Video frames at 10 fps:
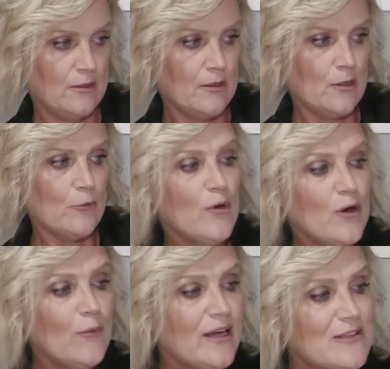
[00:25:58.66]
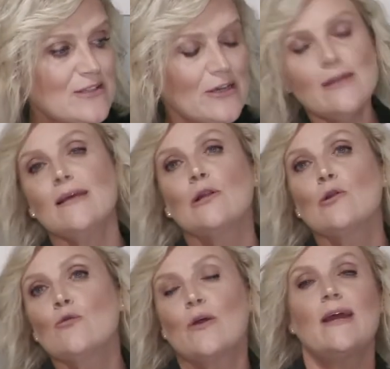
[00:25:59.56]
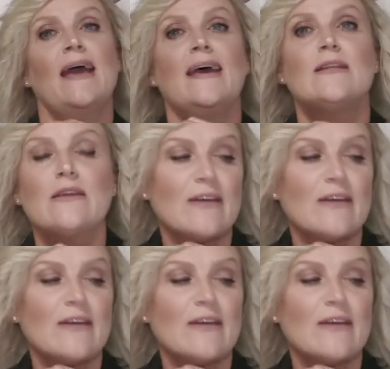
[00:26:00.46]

Well, we can certainly look at,